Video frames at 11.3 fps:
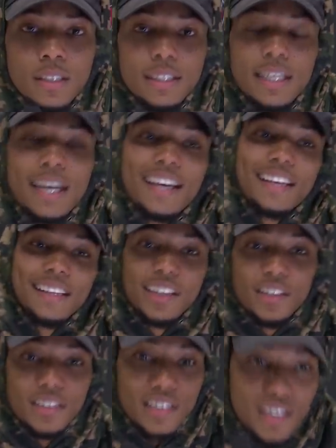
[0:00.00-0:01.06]
Yeah,
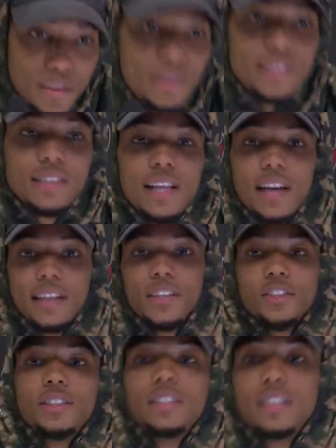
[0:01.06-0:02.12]
Leonard Leonard brings a lot of
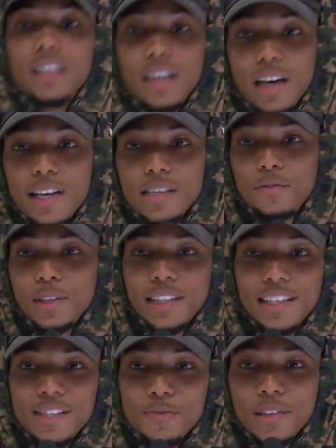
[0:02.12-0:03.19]
energy. Uh, he's a
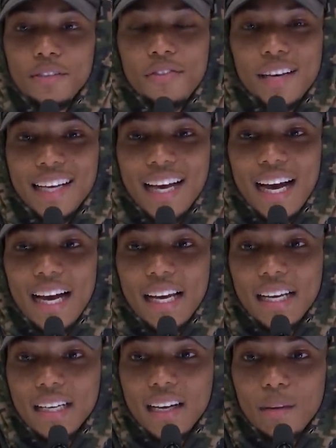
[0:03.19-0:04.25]
really he's a really funny guy.
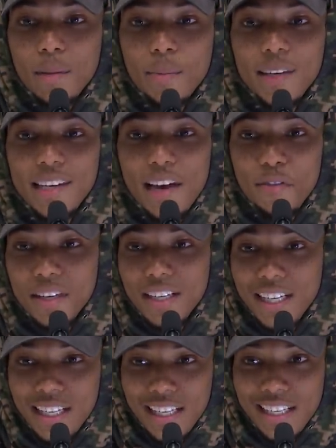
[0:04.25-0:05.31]
Um, him and Devin,
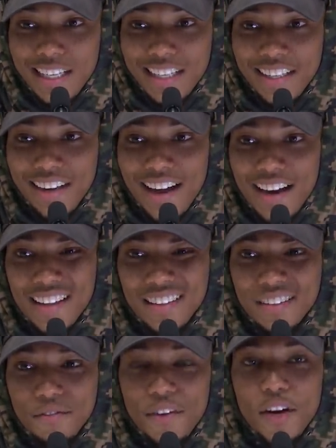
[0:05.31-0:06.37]
they're kind of
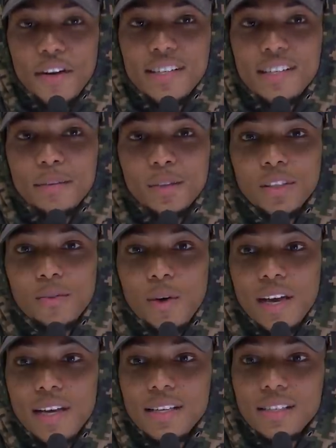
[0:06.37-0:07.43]
very similar in
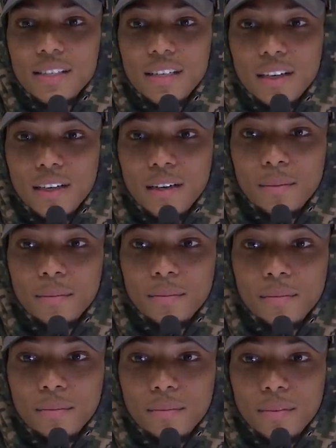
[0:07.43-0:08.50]
ways. Um,
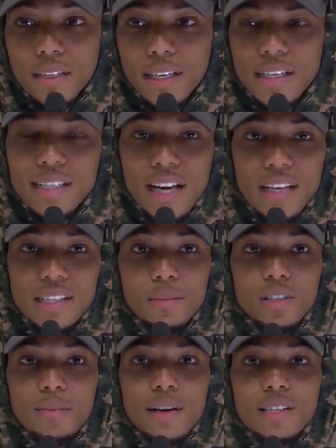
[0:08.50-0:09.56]
and he's kind of
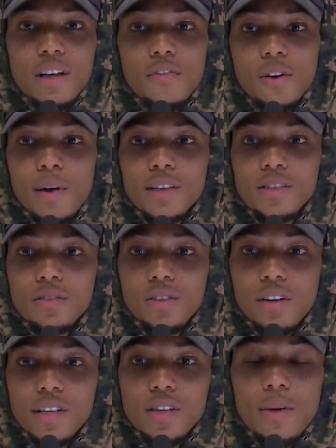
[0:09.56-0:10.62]
similar to myself in a way too. You
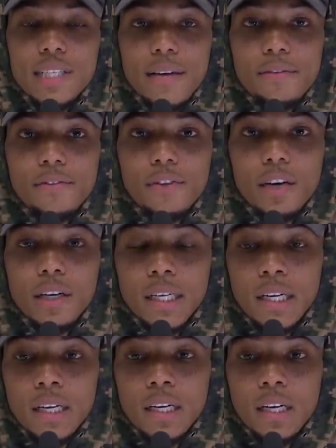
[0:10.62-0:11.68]
know, he's always having fun.
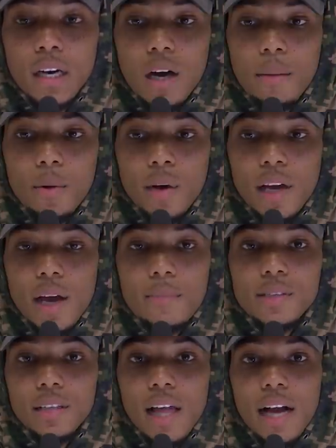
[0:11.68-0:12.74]
Um, but when it
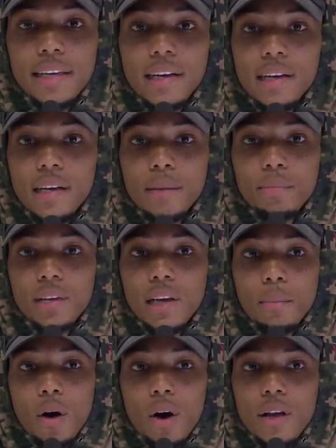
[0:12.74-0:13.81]
comes to locking in and
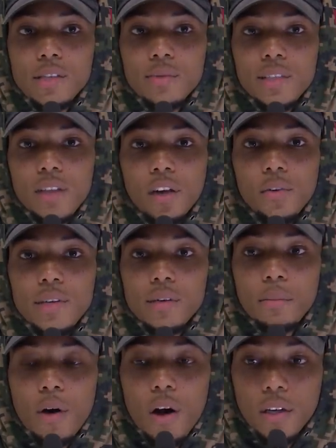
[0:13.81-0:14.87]
playing ball, that's what he's gonna do. He's a
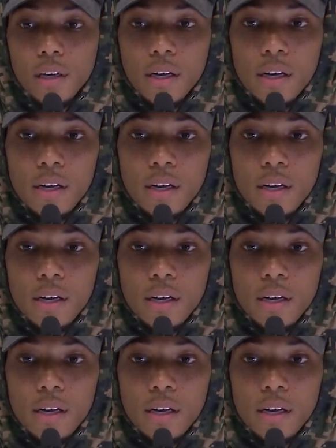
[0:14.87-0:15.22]
baller.